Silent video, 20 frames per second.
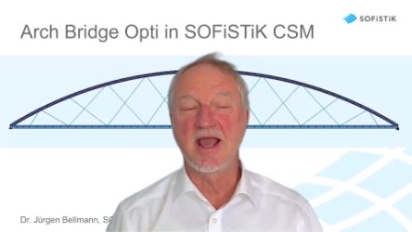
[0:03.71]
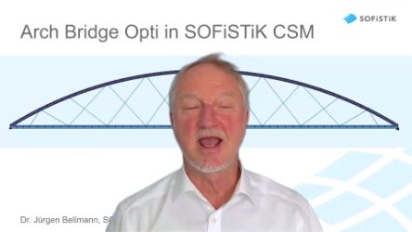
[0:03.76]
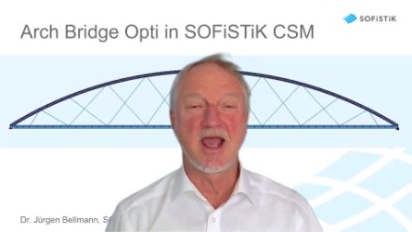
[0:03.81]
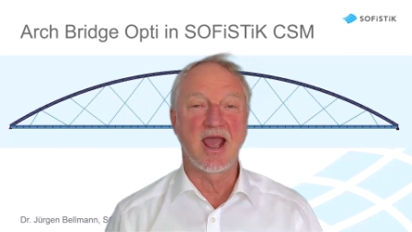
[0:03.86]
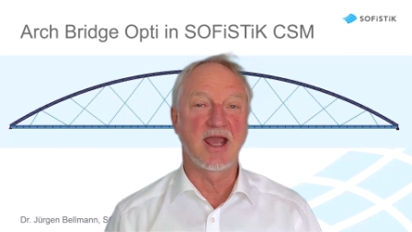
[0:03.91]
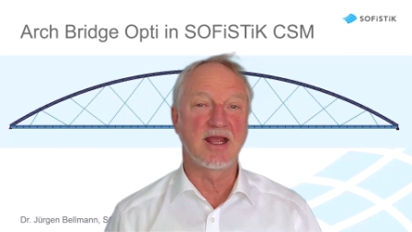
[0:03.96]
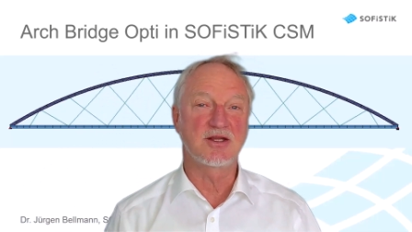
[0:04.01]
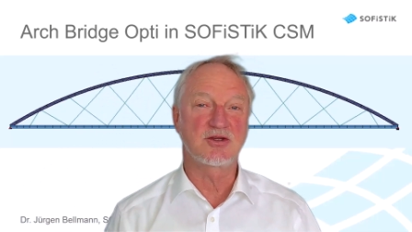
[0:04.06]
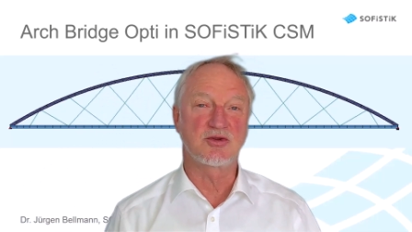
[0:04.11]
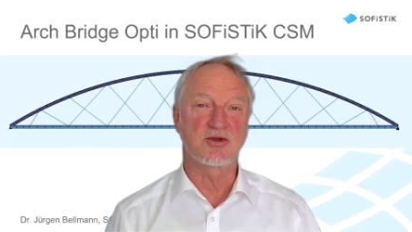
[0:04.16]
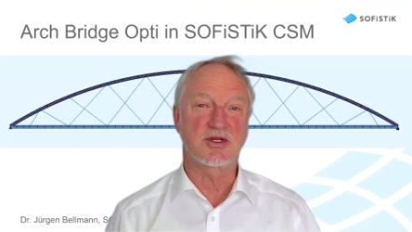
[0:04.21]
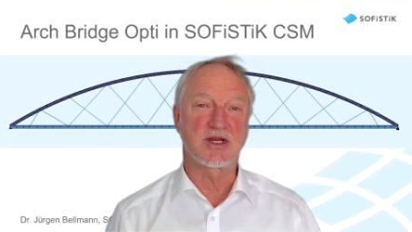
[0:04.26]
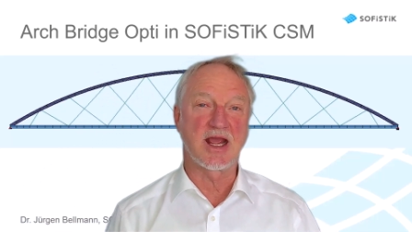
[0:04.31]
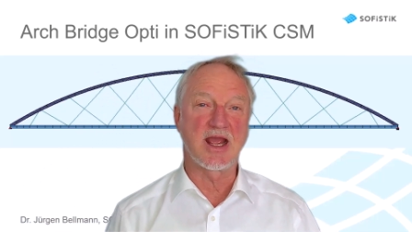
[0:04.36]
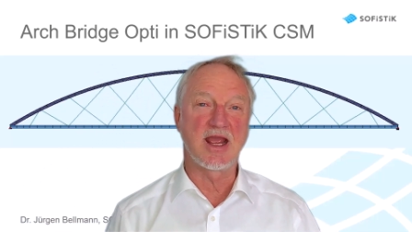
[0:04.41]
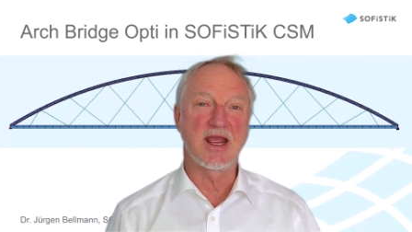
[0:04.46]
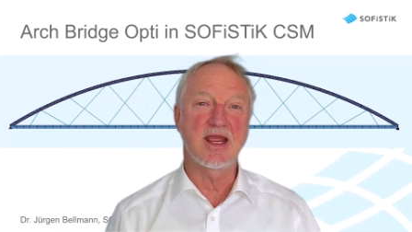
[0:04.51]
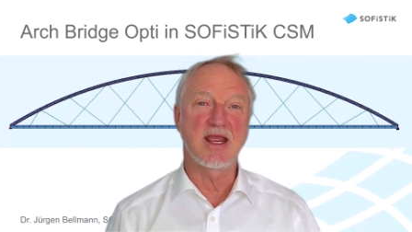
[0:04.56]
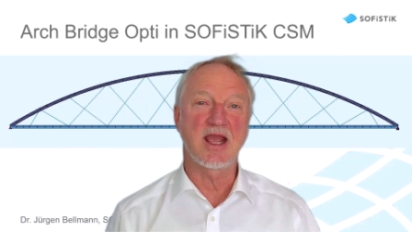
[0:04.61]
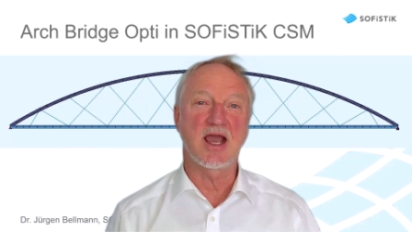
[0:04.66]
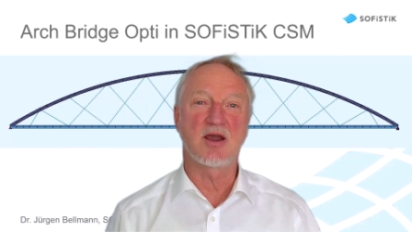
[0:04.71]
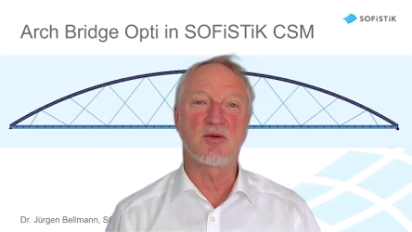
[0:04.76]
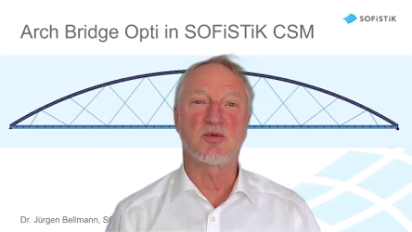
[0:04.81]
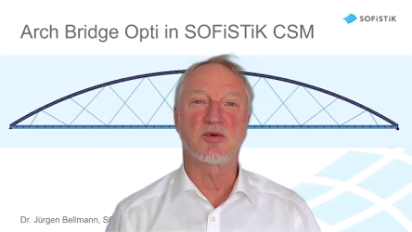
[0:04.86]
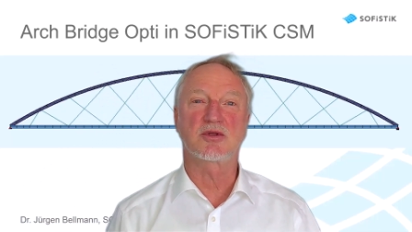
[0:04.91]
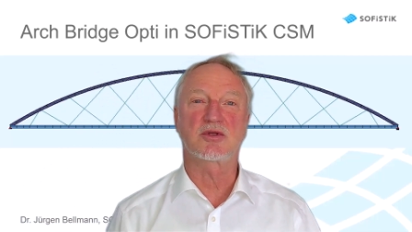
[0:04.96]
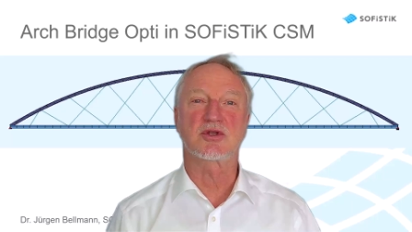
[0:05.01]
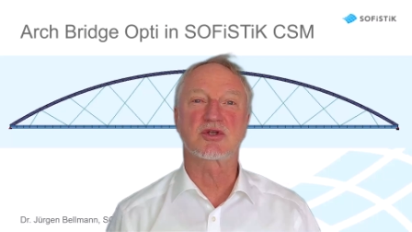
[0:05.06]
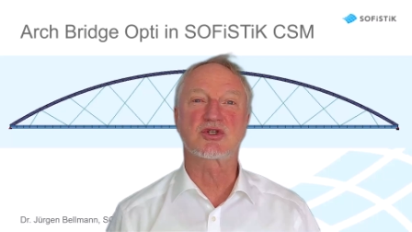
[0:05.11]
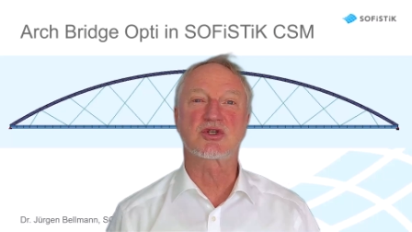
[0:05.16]
and today I
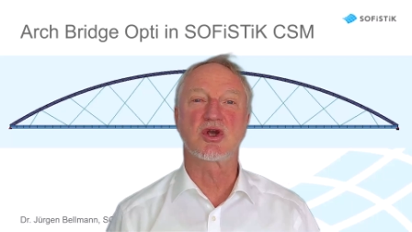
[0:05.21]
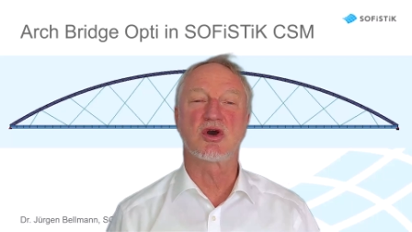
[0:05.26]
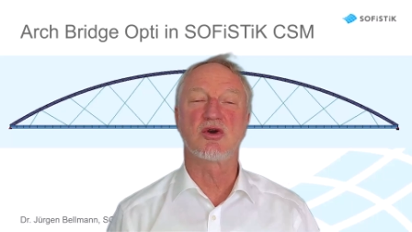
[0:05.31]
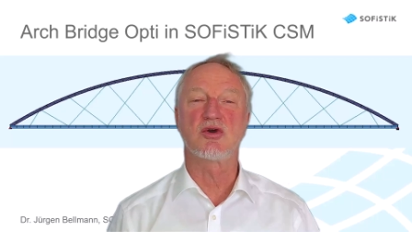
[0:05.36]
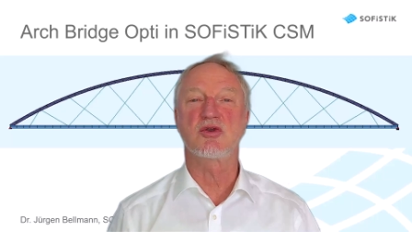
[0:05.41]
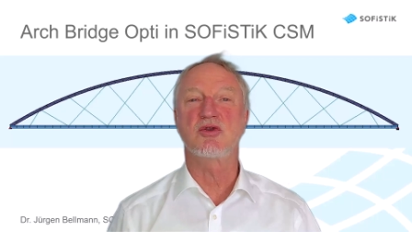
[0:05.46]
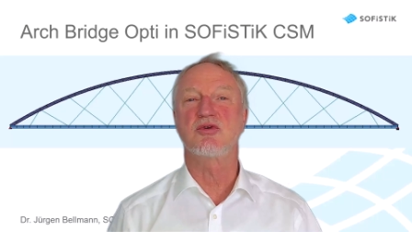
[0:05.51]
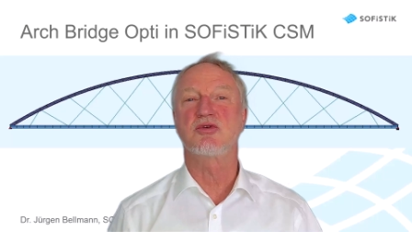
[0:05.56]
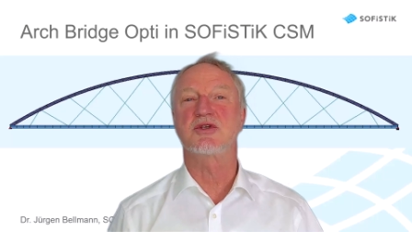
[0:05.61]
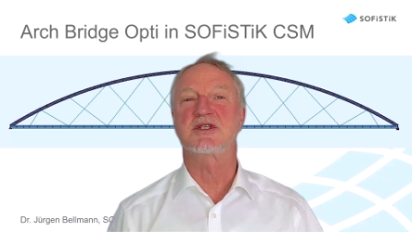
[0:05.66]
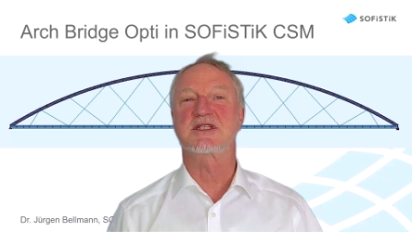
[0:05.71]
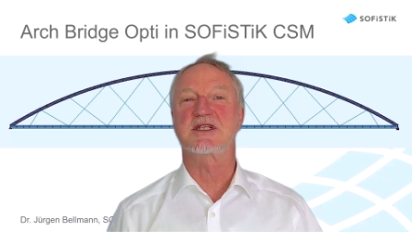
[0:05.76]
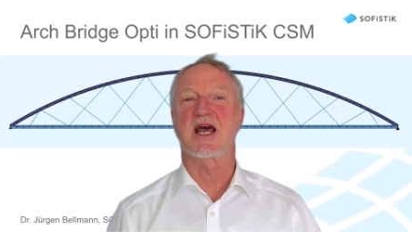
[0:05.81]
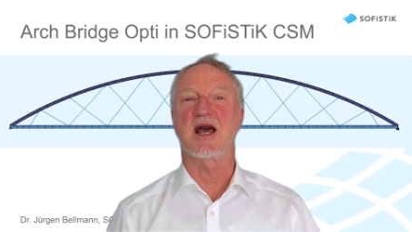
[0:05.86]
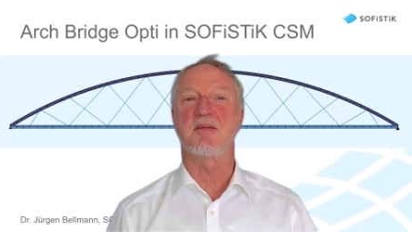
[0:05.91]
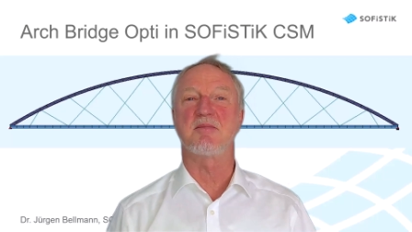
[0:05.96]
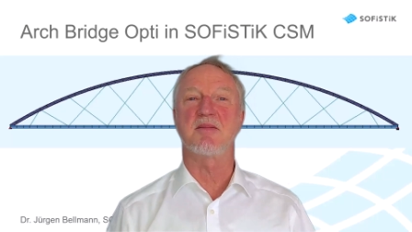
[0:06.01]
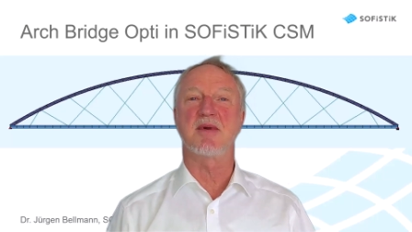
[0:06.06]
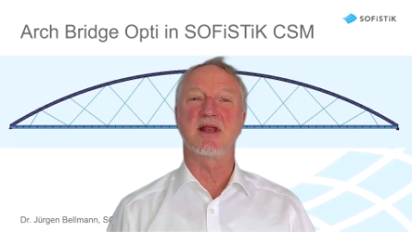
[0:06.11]
want to show you some